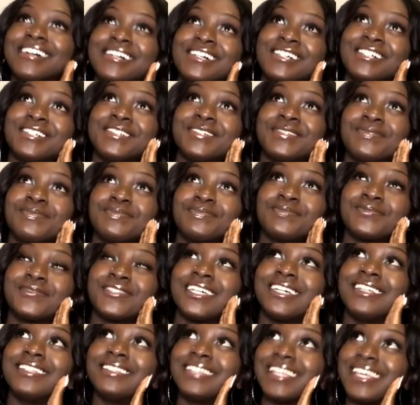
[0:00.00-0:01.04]
I'm
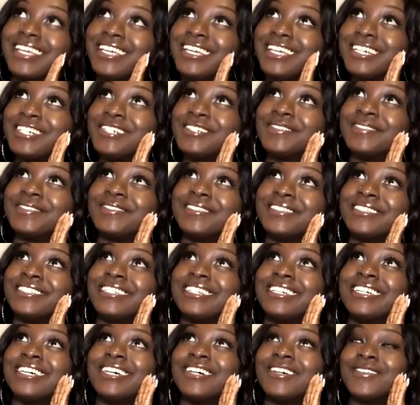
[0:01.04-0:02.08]
trying to think.
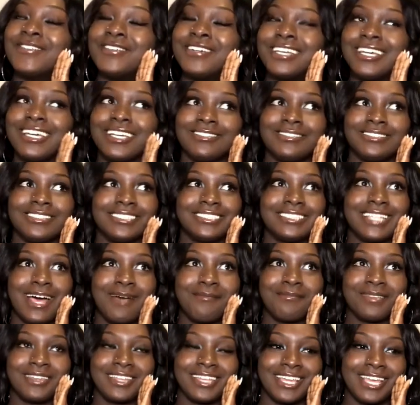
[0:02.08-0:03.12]
What else is
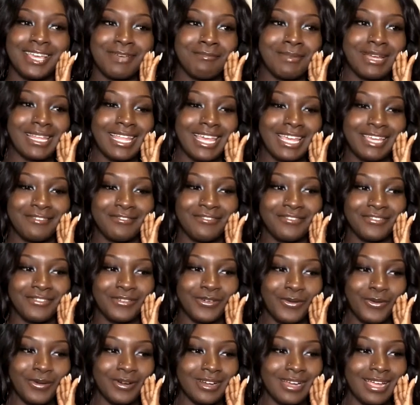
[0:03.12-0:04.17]
happening in my
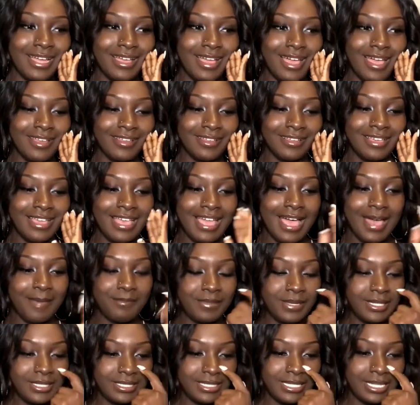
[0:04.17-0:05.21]
life or
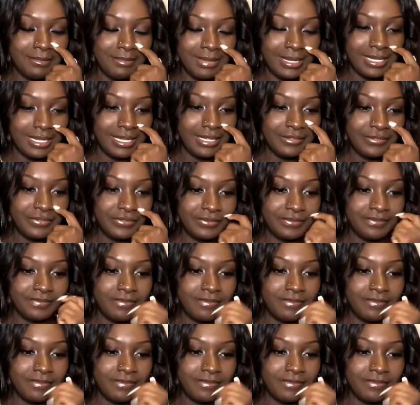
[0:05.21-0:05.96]
happened in my life?